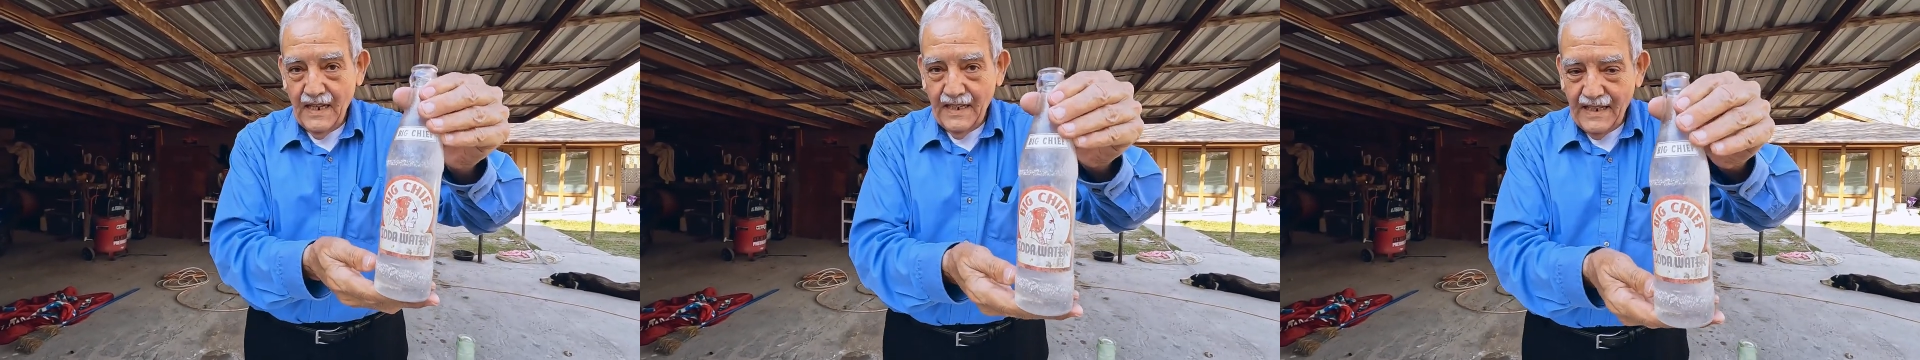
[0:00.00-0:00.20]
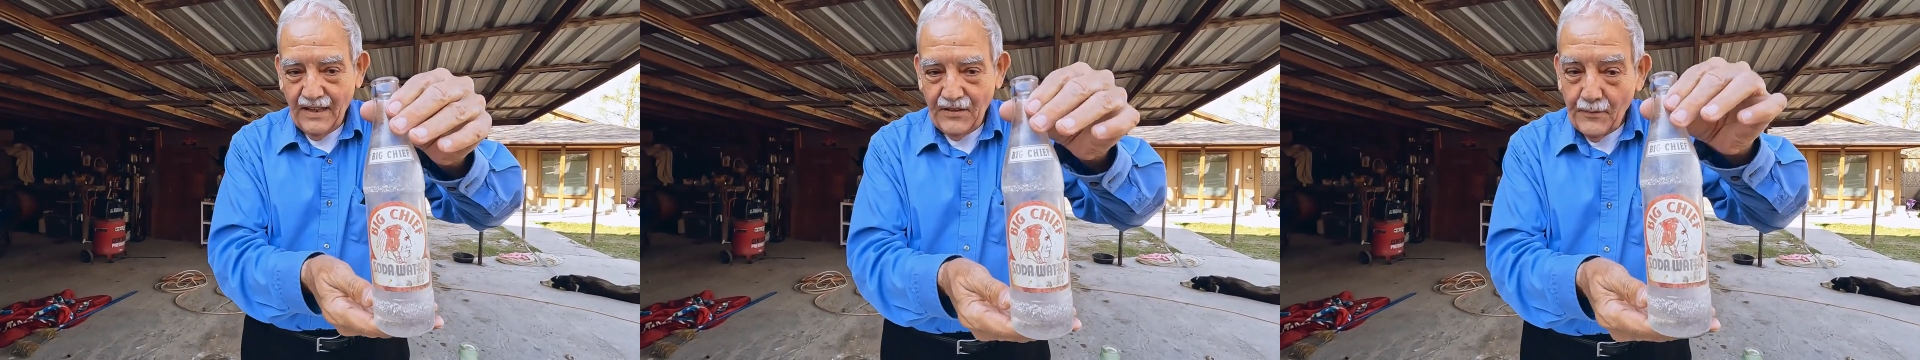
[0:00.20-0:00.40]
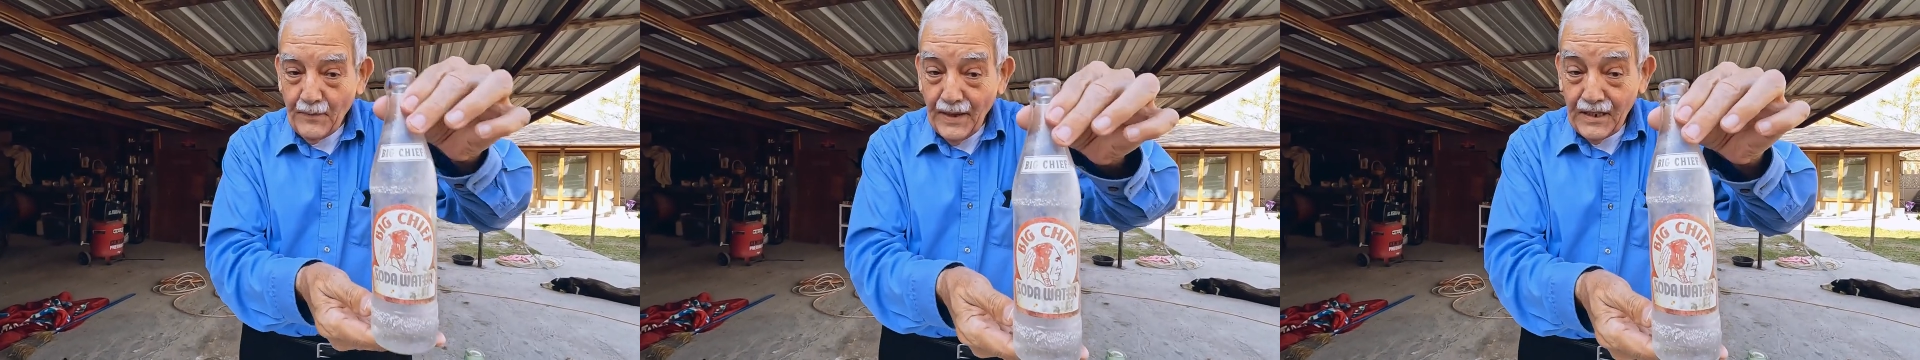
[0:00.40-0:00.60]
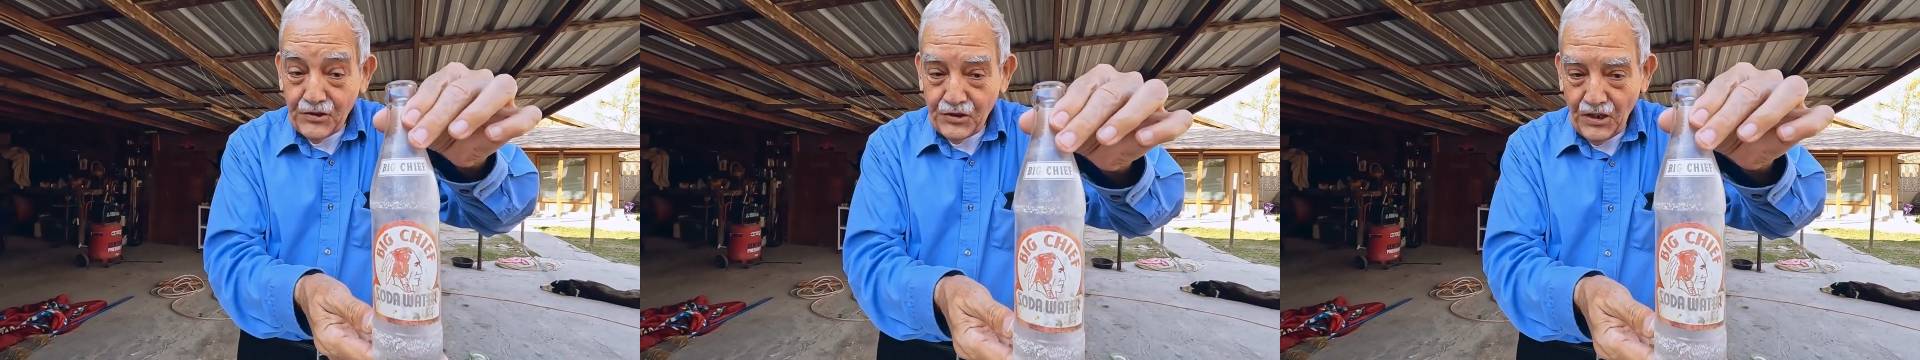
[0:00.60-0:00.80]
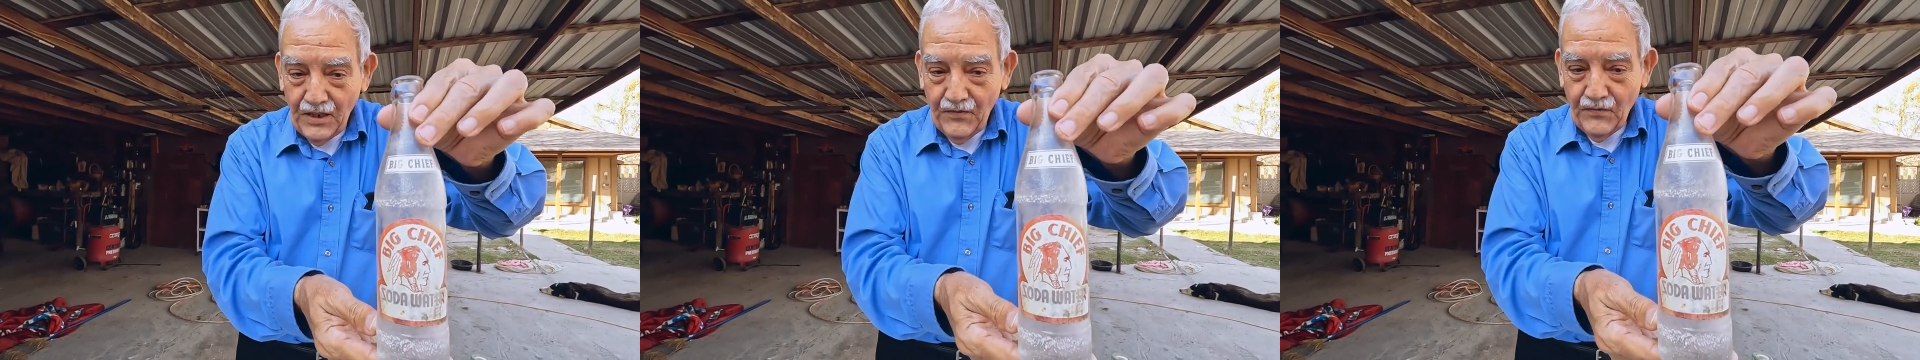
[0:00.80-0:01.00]
Now, the Big
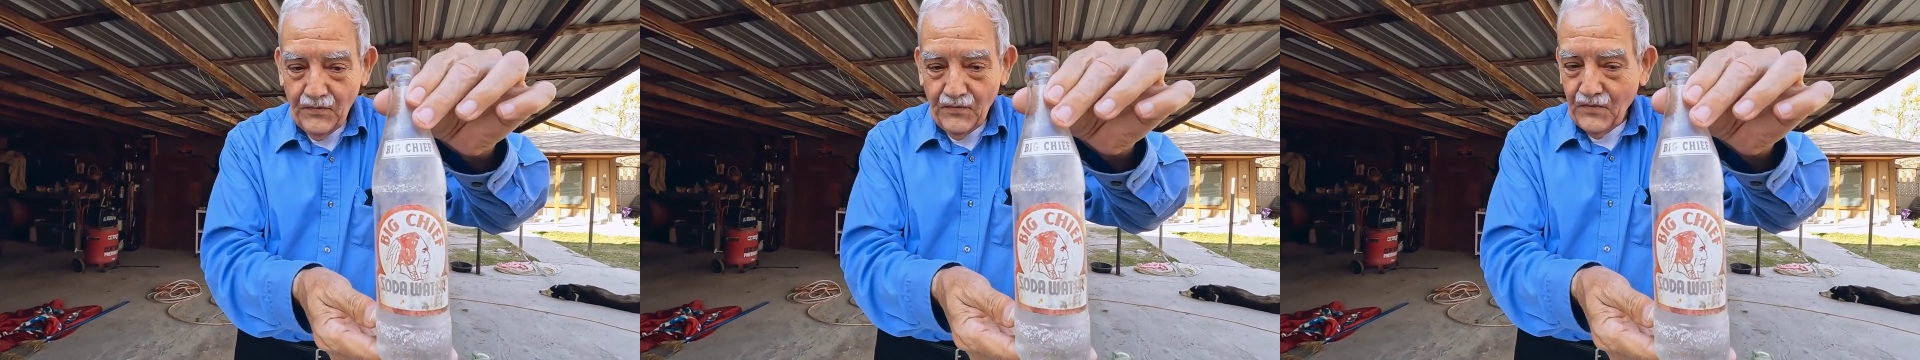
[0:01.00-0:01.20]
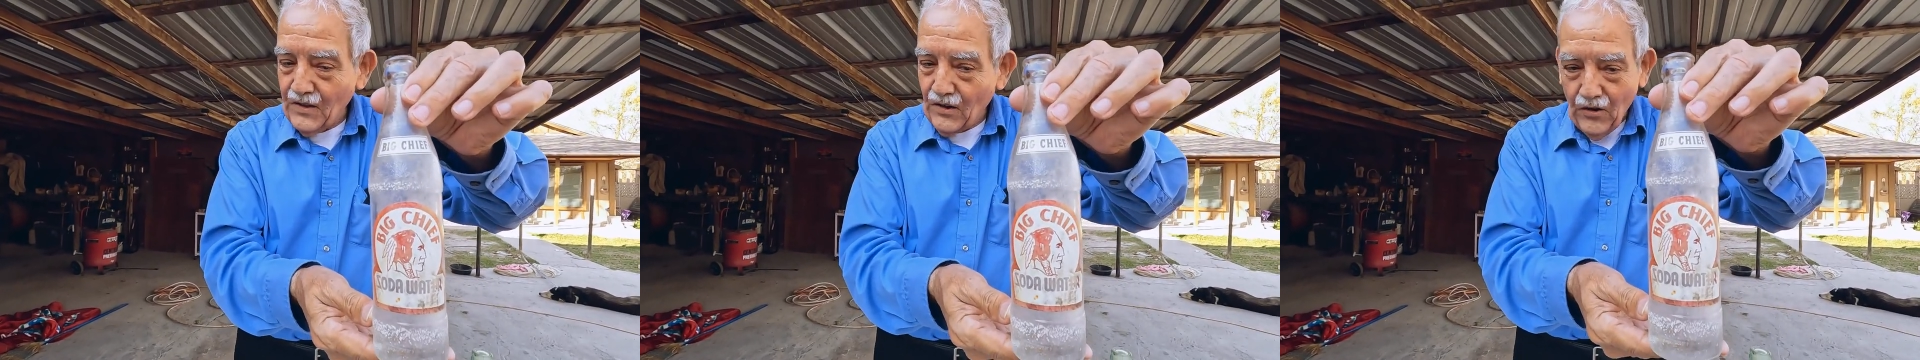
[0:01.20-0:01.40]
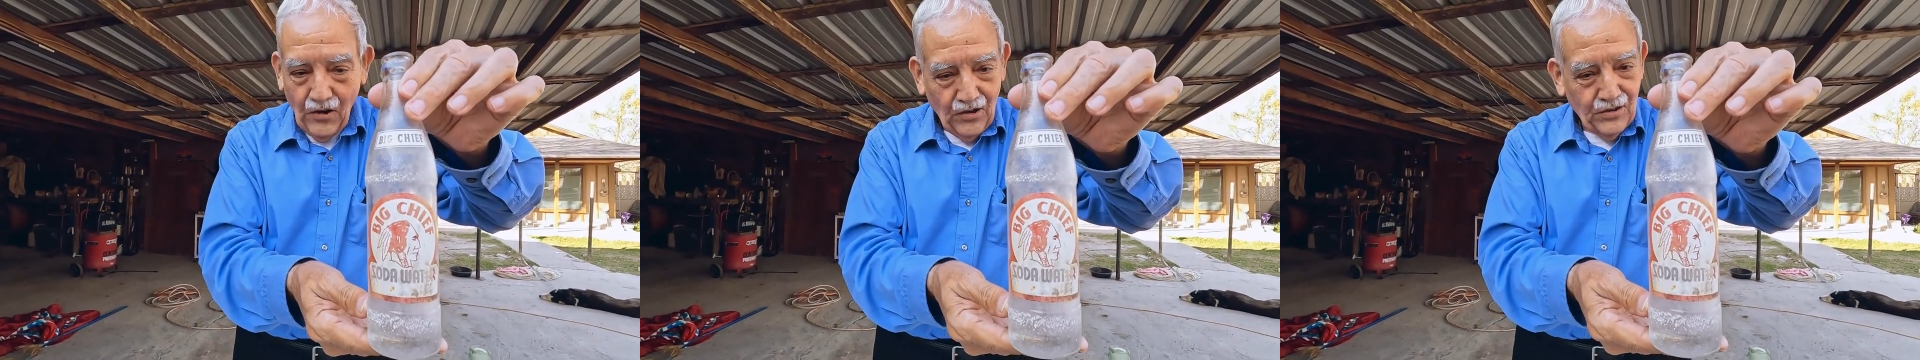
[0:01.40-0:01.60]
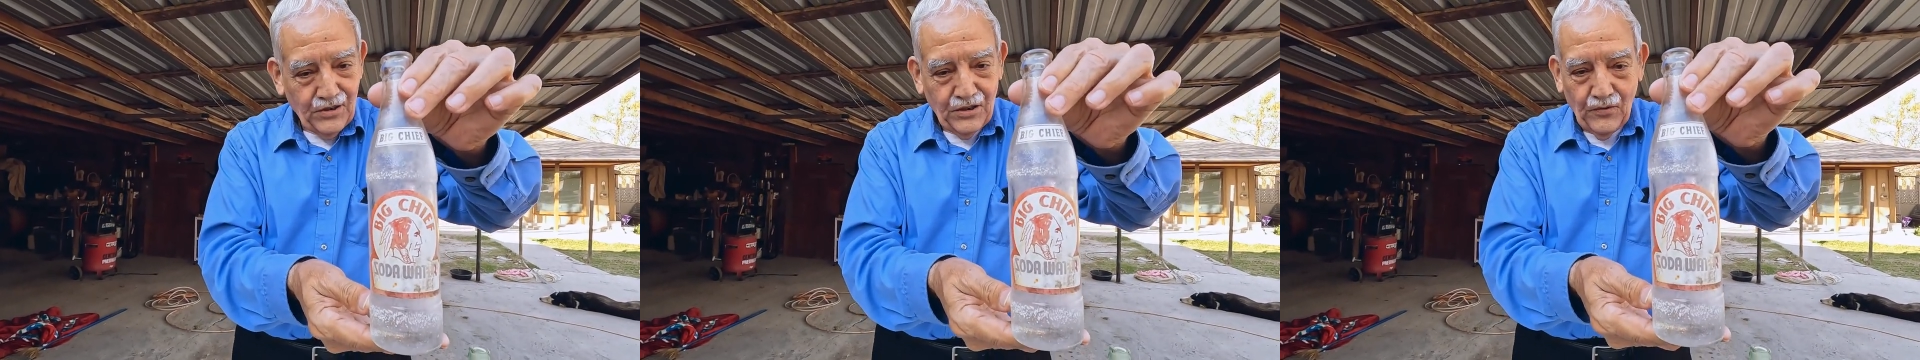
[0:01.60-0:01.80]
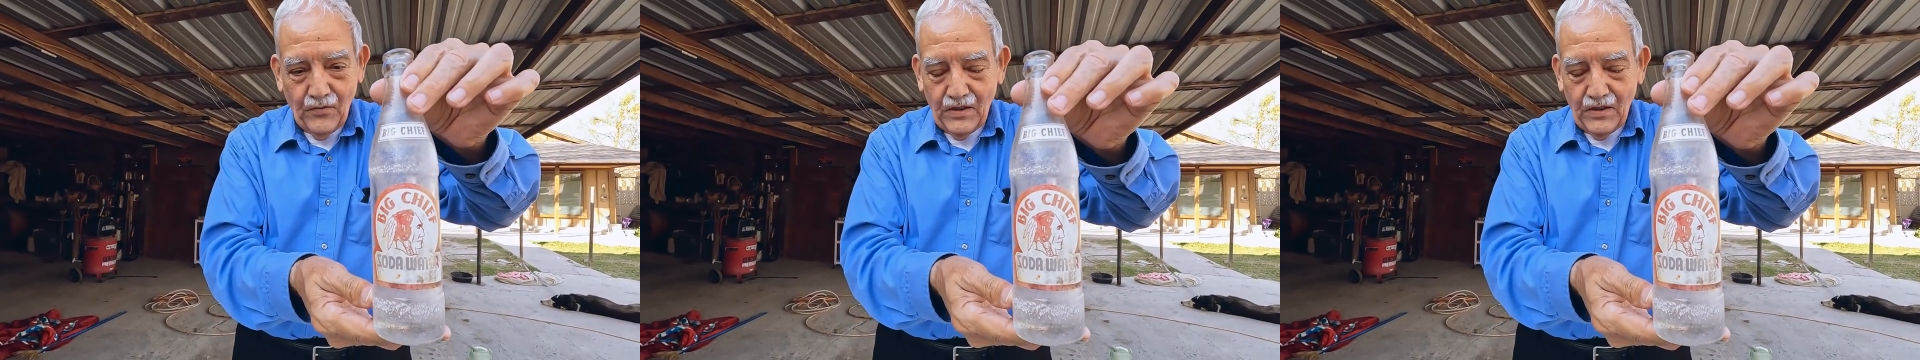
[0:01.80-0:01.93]
Chief also